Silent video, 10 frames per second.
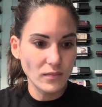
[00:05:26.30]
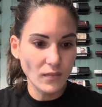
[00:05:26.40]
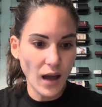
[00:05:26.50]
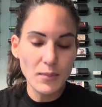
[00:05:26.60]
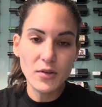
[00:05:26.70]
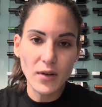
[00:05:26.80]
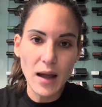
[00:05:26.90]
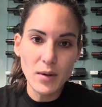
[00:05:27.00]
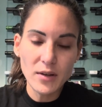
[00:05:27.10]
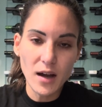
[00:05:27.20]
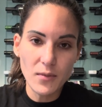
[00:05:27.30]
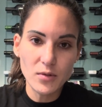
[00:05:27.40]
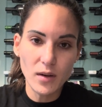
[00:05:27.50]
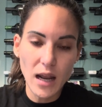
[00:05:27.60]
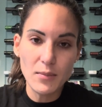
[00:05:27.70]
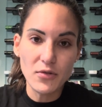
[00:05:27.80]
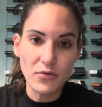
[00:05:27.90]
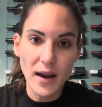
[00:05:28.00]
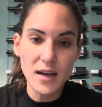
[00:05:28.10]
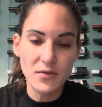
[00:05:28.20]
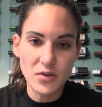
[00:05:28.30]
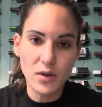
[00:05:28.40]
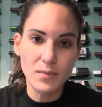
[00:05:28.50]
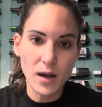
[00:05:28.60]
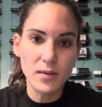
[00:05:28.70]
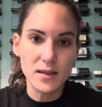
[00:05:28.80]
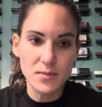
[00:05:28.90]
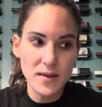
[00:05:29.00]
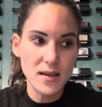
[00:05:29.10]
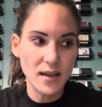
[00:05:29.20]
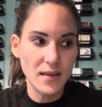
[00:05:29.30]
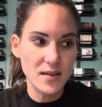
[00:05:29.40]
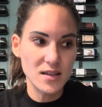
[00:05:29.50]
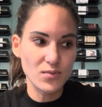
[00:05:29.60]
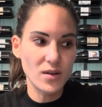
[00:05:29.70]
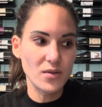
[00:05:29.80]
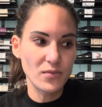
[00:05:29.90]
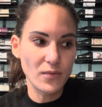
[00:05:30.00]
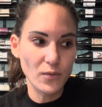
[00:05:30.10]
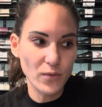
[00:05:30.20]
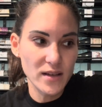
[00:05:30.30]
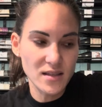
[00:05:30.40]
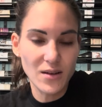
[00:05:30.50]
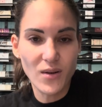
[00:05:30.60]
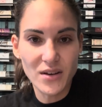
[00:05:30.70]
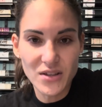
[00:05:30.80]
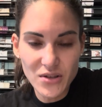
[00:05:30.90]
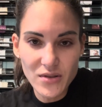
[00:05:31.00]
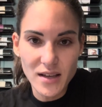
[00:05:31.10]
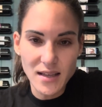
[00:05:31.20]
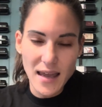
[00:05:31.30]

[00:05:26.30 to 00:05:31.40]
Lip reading: uncomfortable and I'm afraid of doing public speaking, and this is one of the reasons I wanted to do this.